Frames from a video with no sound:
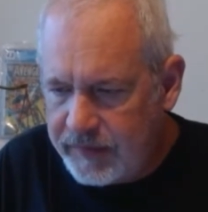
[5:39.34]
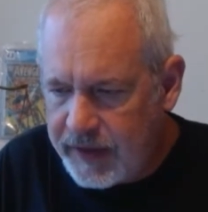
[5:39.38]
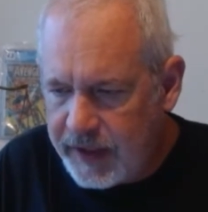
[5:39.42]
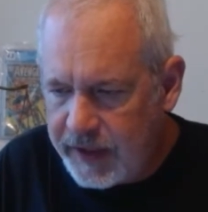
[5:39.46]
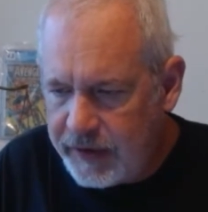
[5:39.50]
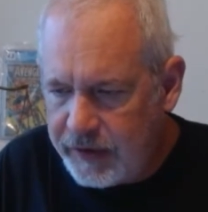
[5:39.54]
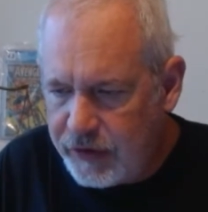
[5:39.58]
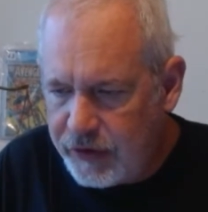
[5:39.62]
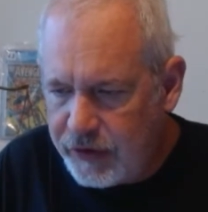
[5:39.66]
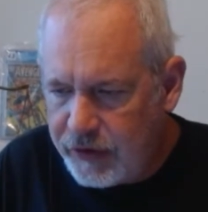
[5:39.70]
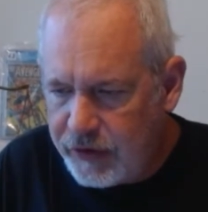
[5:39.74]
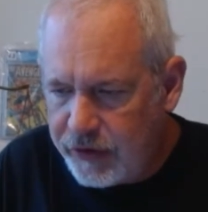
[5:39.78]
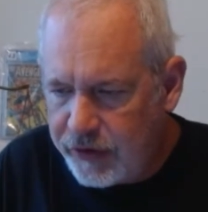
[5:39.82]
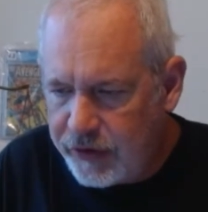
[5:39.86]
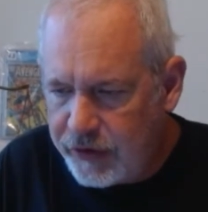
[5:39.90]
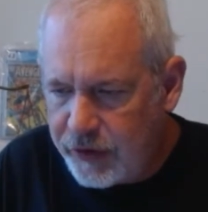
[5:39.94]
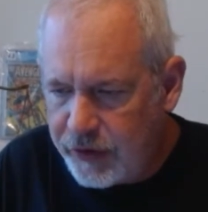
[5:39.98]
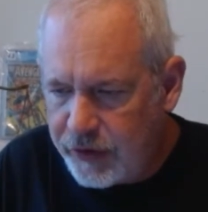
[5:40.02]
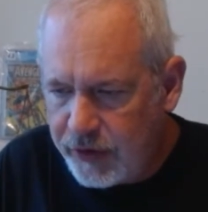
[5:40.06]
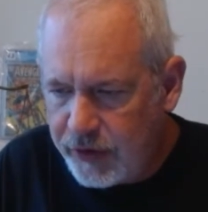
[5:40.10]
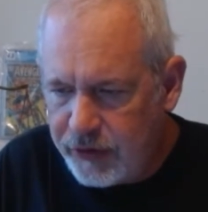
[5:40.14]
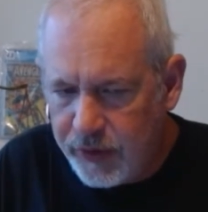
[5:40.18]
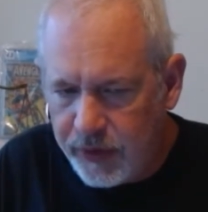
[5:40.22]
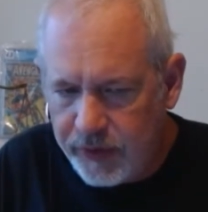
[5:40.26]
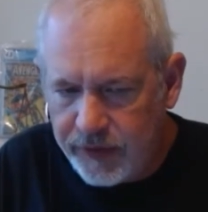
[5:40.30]
that you're just
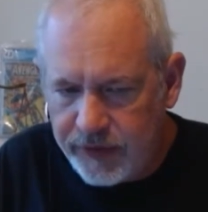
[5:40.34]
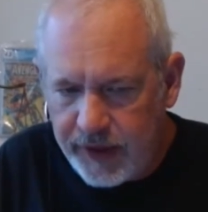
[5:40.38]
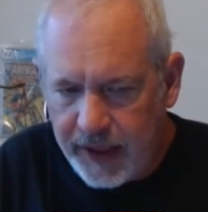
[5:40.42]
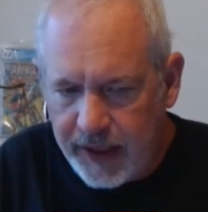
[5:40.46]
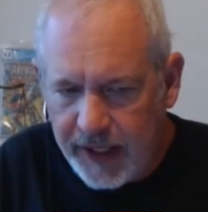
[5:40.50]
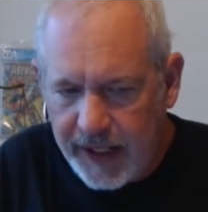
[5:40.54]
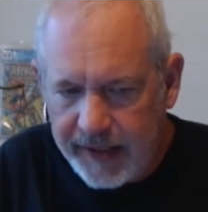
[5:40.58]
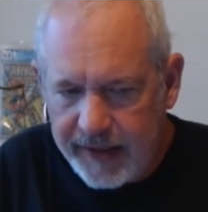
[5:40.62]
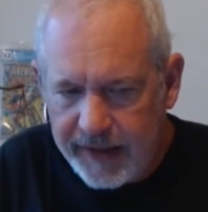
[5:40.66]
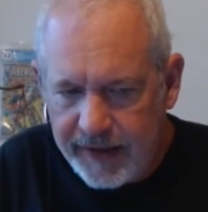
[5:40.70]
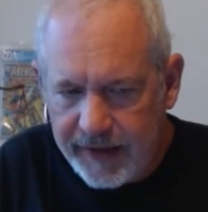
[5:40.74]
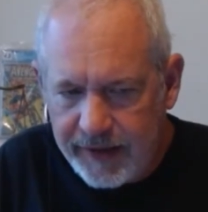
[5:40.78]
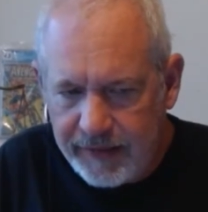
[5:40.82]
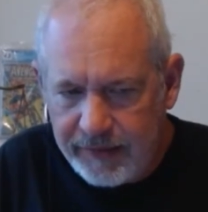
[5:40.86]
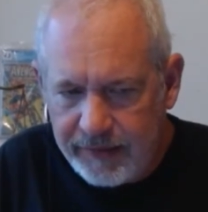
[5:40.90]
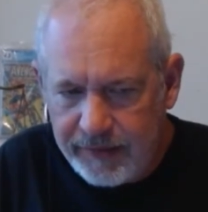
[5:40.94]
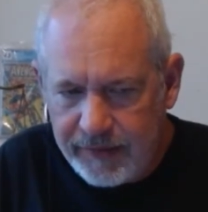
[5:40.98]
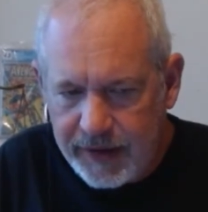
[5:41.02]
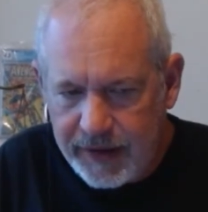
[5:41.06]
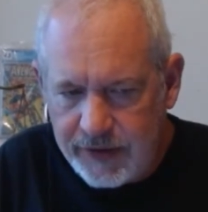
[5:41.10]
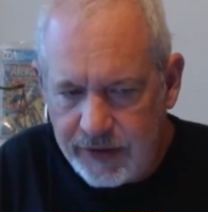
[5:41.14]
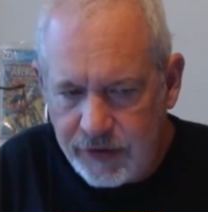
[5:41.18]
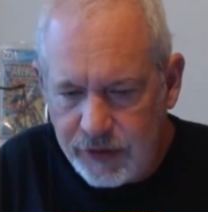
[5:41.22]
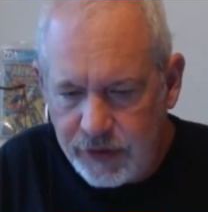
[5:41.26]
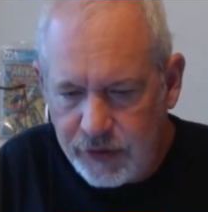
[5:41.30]
going to attack him
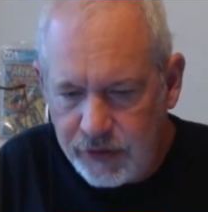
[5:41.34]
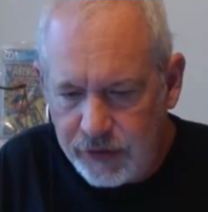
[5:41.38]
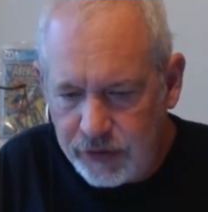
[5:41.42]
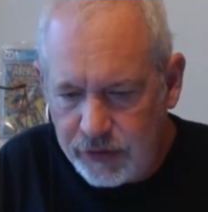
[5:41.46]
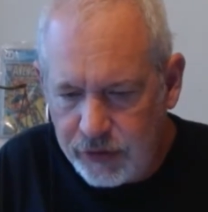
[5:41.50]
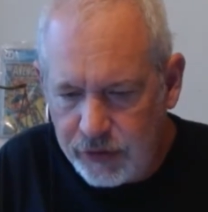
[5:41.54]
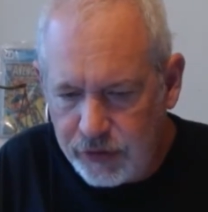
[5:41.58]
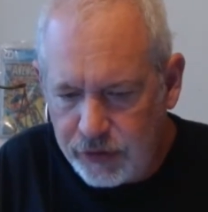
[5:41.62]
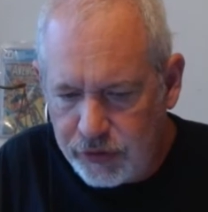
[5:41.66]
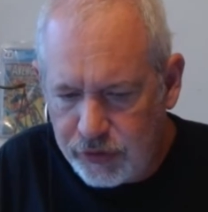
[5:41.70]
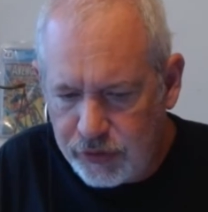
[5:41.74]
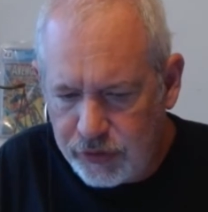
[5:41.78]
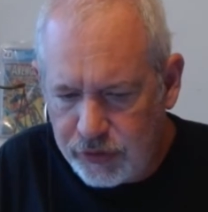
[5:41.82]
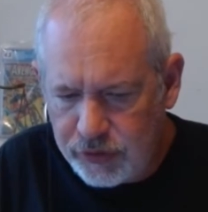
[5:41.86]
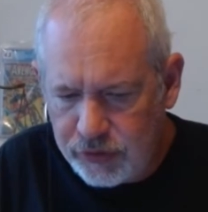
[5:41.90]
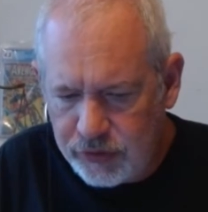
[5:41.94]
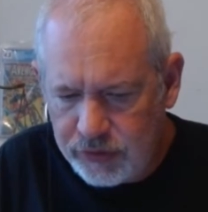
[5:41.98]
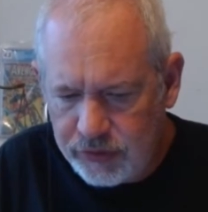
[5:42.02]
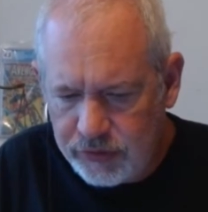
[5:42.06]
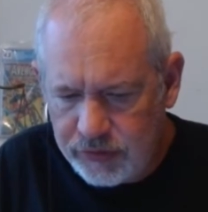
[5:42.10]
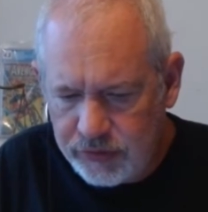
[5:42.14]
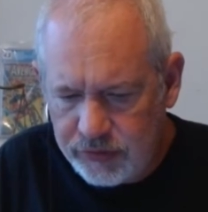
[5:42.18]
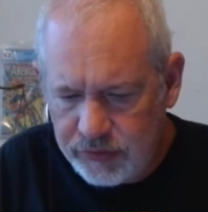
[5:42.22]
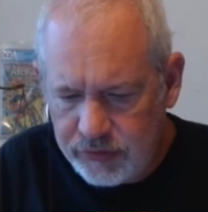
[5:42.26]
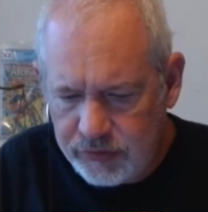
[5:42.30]
in your
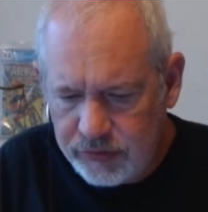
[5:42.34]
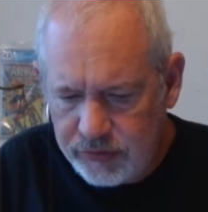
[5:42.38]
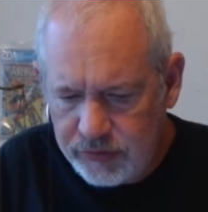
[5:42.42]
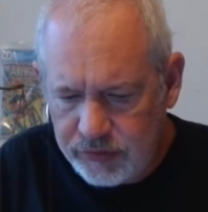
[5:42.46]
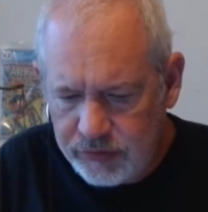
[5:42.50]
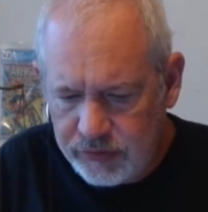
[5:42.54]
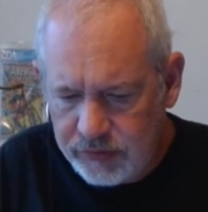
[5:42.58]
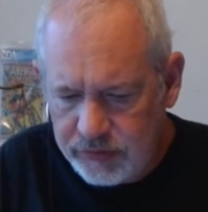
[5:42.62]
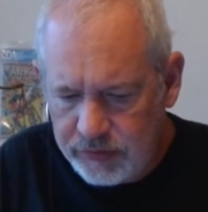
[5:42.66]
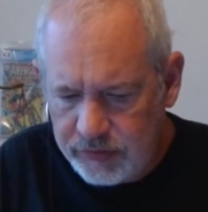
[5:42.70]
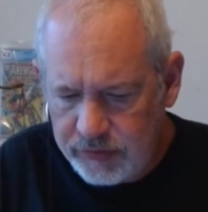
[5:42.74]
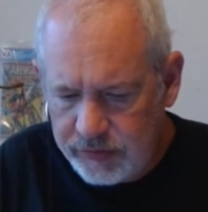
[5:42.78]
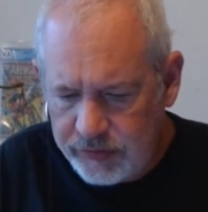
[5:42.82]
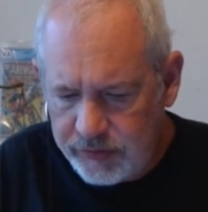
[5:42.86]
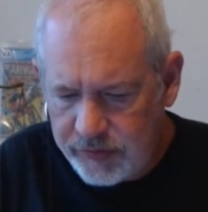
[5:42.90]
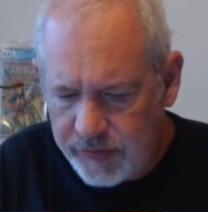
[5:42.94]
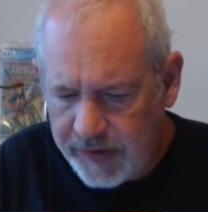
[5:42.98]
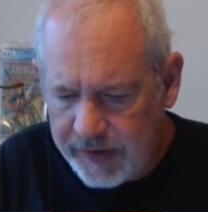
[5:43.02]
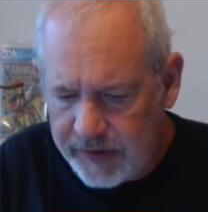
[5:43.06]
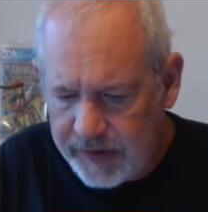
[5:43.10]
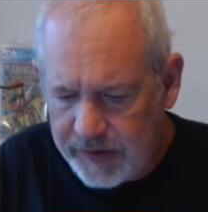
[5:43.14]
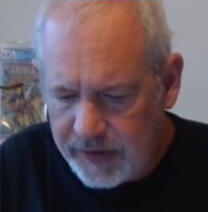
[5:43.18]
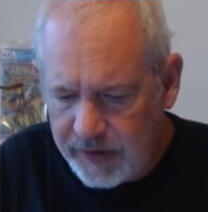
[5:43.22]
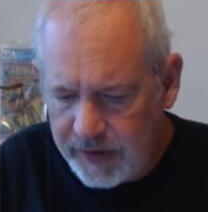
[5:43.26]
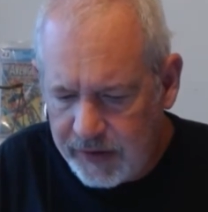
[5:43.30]
little
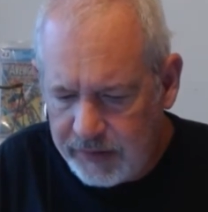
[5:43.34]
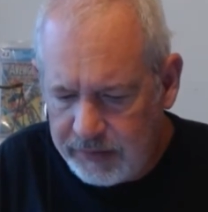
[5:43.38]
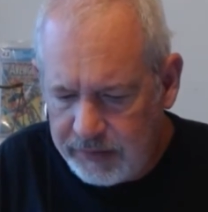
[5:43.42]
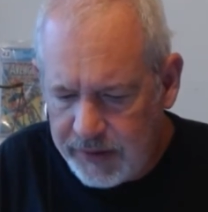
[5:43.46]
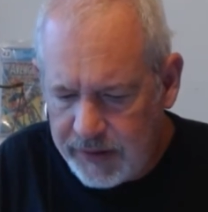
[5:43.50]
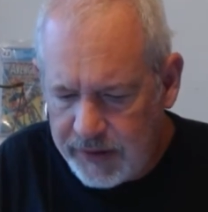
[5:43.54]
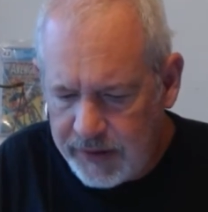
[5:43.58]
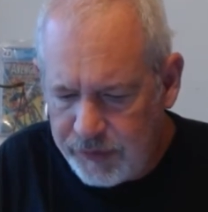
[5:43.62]
Fight Club?